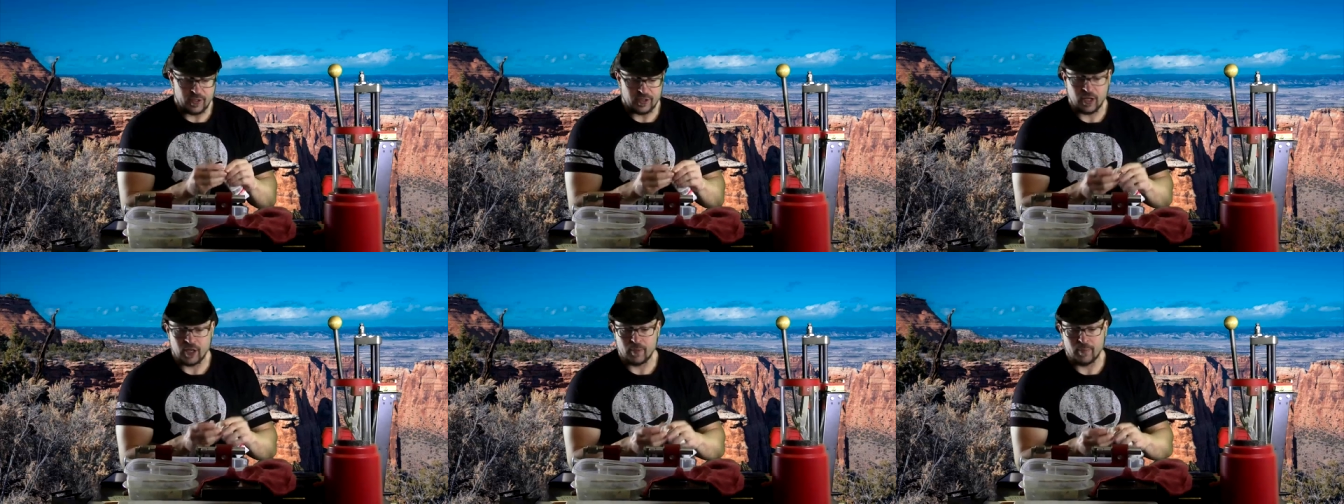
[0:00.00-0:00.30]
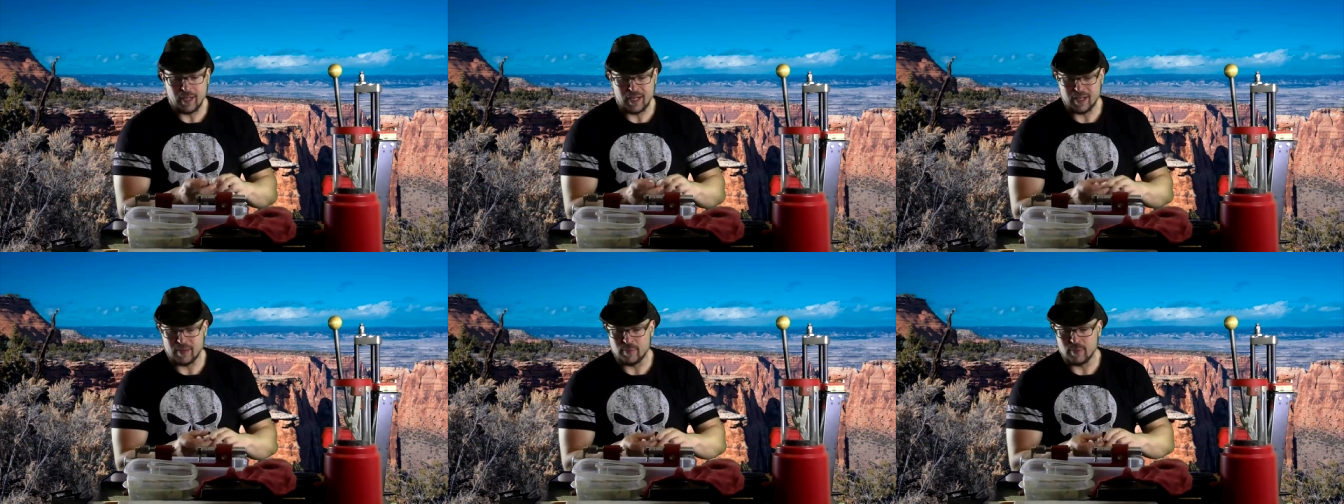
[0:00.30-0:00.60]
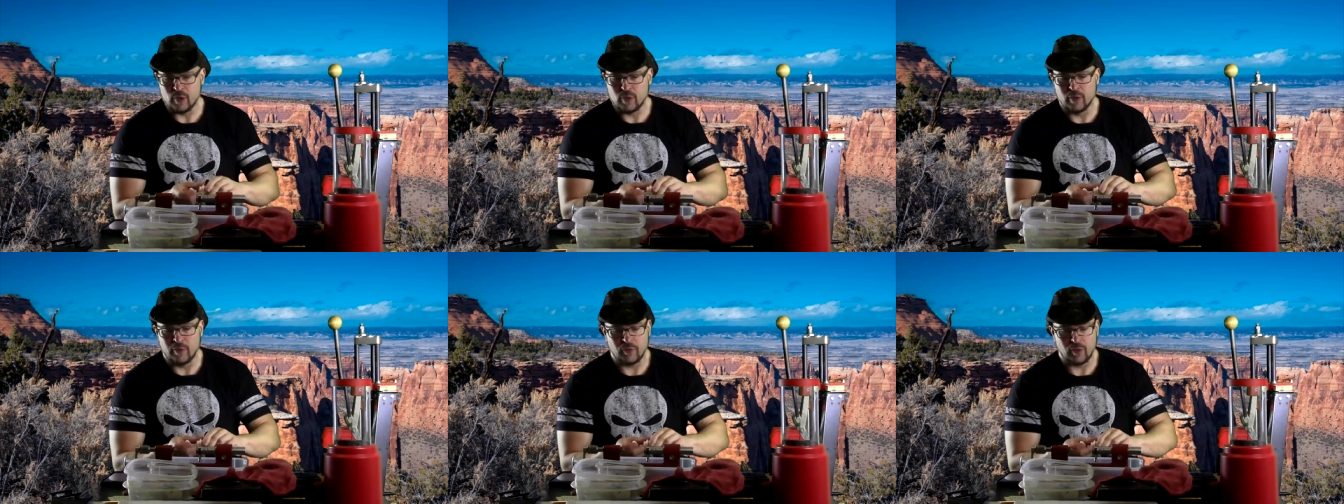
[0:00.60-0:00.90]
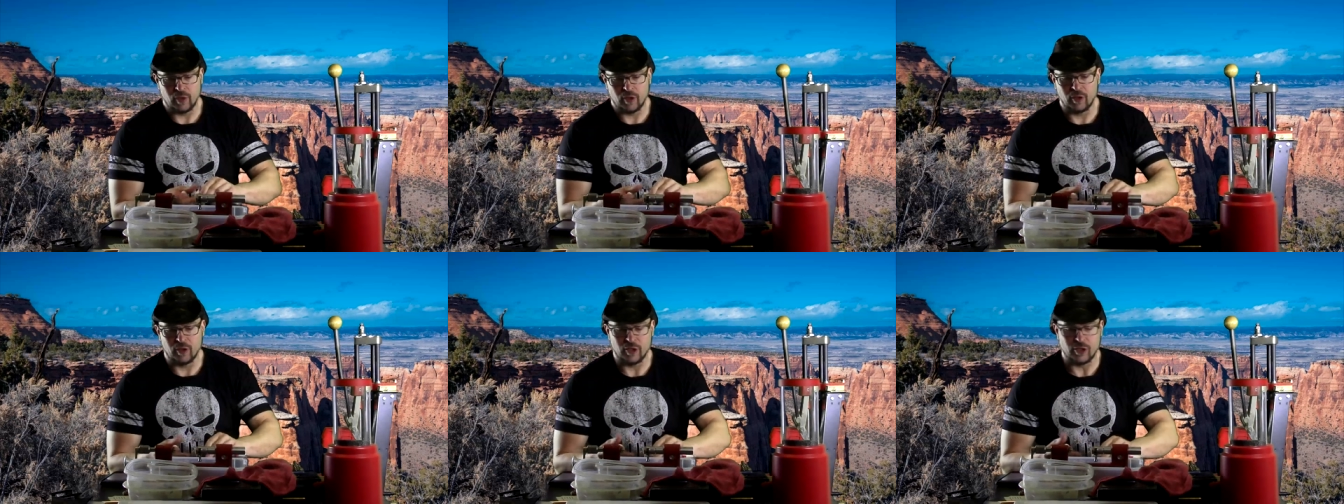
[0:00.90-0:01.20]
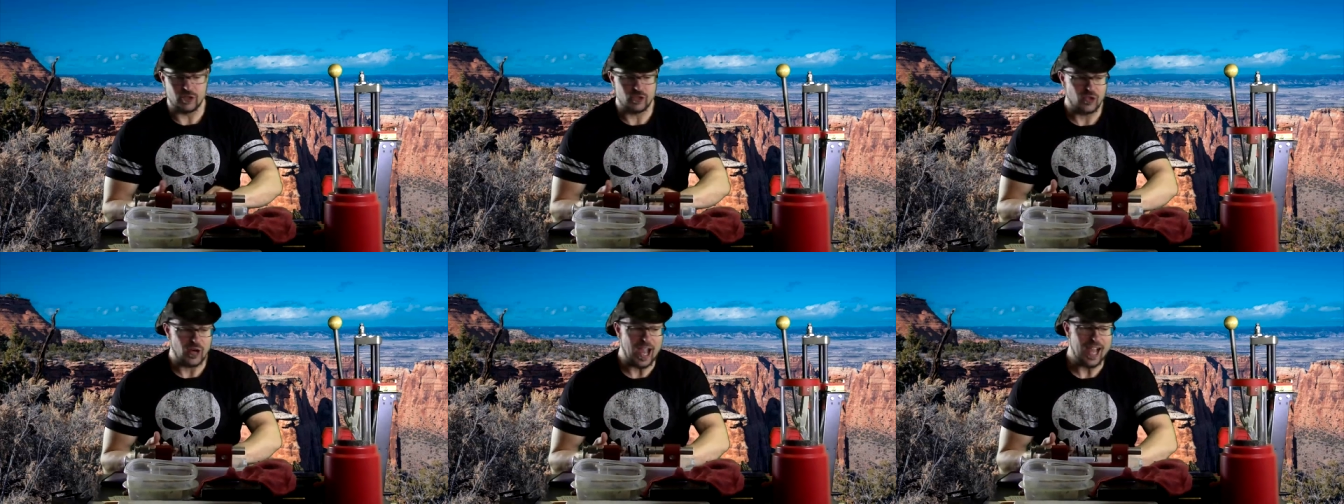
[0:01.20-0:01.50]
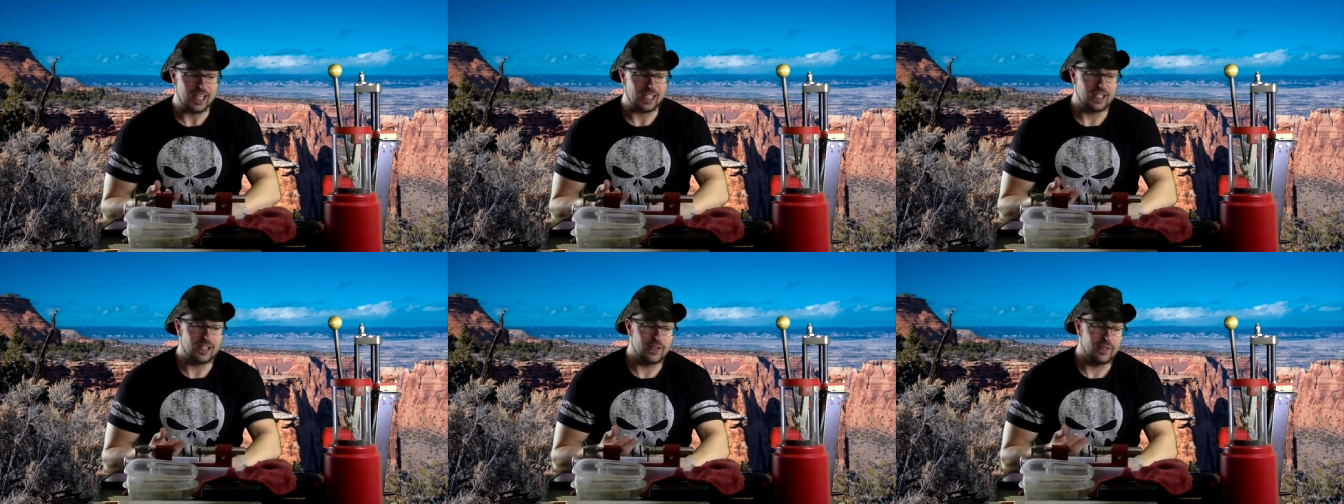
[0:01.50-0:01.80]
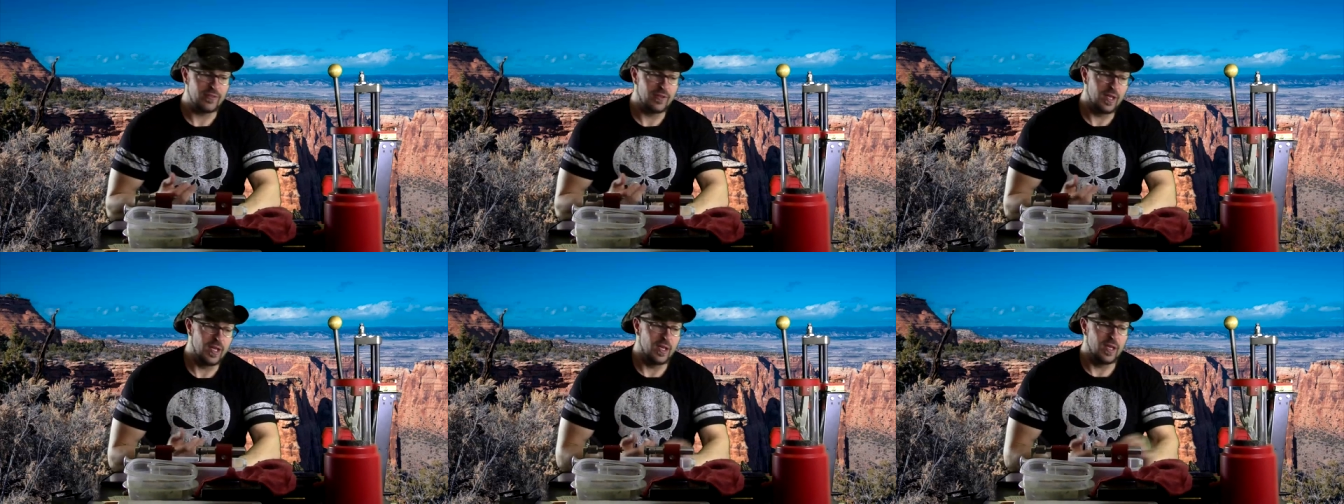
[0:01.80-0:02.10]
the term being beautiful or
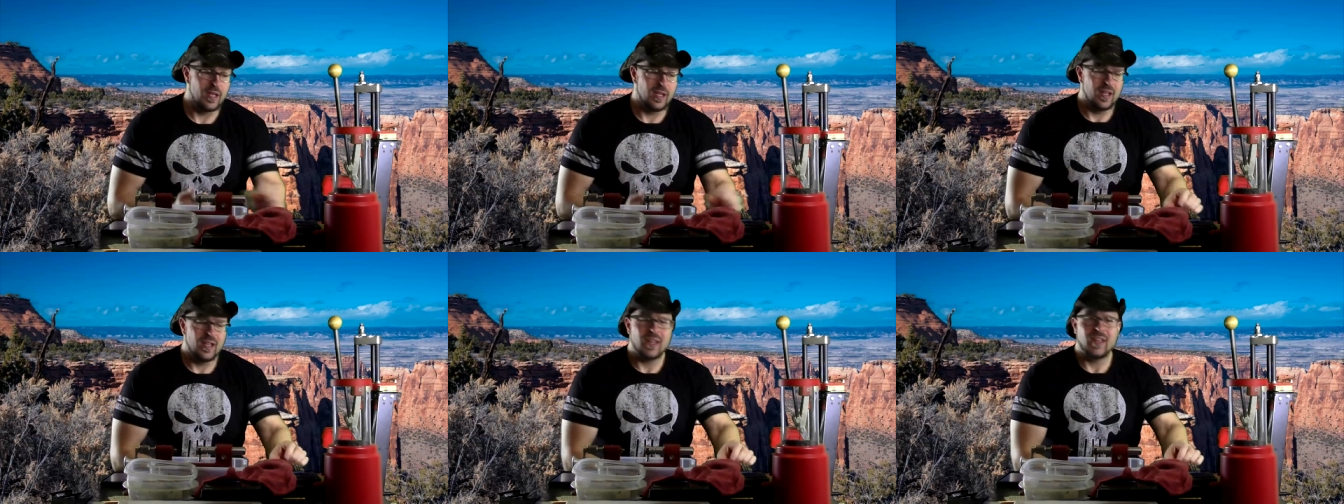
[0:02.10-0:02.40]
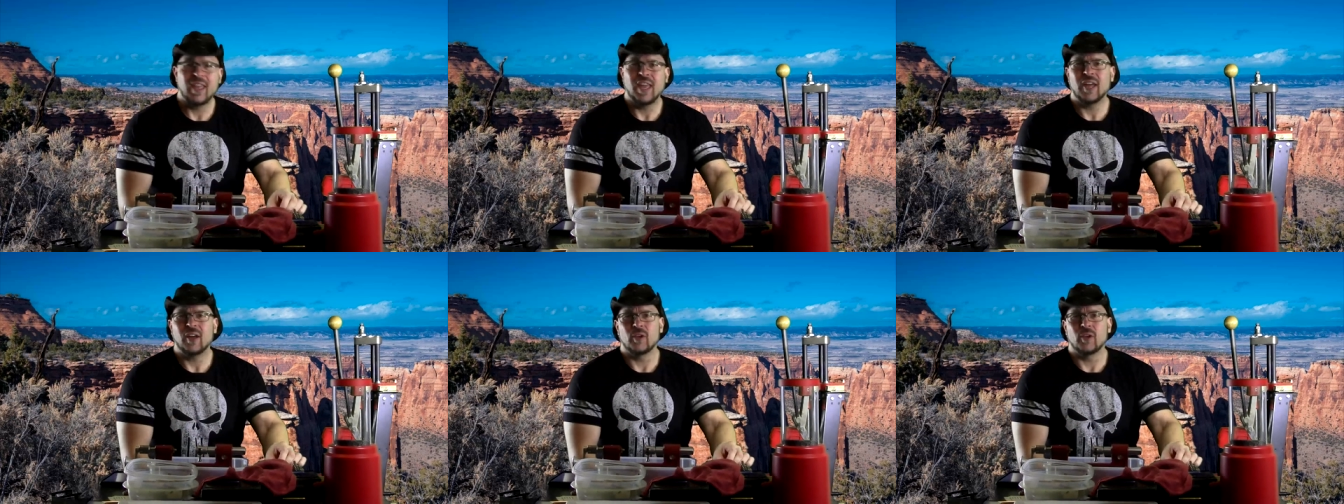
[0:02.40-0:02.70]
attractive, hell